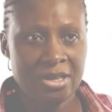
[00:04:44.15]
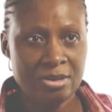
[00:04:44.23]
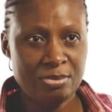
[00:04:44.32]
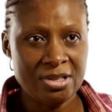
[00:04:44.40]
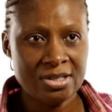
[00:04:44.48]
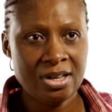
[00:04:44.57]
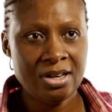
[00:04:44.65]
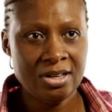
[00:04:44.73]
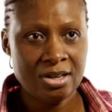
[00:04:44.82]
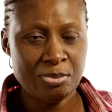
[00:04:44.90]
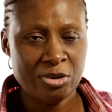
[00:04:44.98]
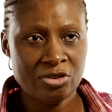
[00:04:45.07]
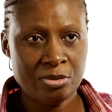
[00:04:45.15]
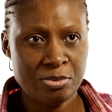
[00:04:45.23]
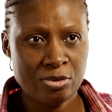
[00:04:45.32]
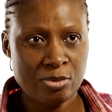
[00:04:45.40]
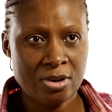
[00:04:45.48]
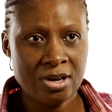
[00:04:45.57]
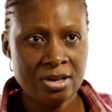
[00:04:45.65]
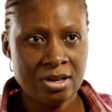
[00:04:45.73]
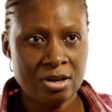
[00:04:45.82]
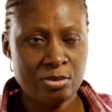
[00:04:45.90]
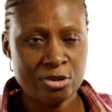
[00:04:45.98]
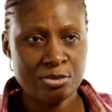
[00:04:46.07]
name is Elina Masvipurwa.
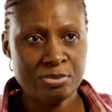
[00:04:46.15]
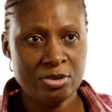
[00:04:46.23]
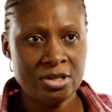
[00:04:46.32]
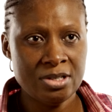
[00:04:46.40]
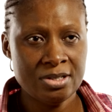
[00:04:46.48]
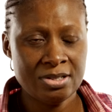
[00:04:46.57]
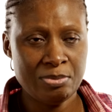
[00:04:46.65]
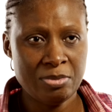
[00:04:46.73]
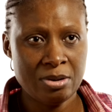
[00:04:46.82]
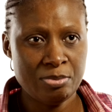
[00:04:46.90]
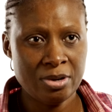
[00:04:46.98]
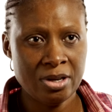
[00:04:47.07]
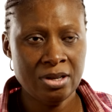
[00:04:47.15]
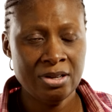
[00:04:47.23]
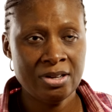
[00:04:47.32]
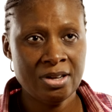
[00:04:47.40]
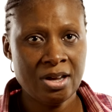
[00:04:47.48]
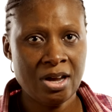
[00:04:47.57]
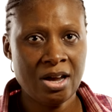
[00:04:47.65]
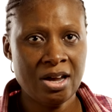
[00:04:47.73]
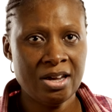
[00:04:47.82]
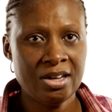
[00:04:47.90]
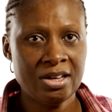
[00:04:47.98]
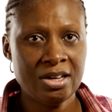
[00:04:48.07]
I was born in Zimbabwe.
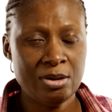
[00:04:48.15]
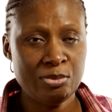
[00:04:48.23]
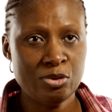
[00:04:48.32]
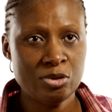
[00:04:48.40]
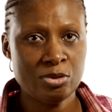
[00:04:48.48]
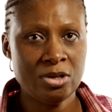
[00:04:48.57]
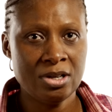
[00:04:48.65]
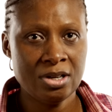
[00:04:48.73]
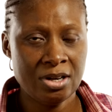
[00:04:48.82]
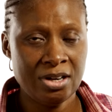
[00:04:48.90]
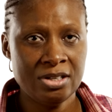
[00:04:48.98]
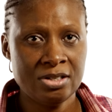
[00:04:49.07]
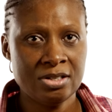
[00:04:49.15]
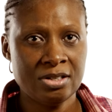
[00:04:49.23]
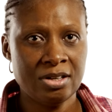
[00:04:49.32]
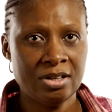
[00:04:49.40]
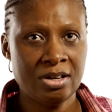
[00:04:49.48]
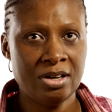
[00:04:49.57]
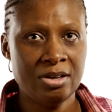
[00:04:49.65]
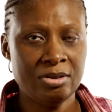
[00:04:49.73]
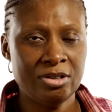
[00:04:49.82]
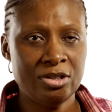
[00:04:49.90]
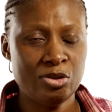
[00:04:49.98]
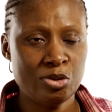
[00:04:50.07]
I came to England
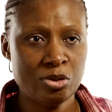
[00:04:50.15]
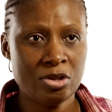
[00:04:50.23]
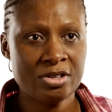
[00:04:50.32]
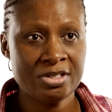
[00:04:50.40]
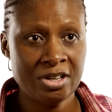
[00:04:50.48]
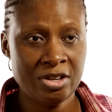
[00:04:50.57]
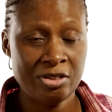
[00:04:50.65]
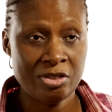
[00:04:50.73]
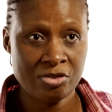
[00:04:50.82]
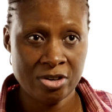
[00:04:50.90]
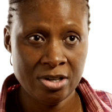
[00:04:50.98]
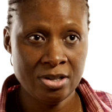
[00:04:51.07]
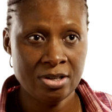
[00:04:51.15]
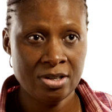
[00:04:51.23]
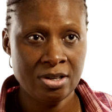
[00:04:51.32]
in 2003.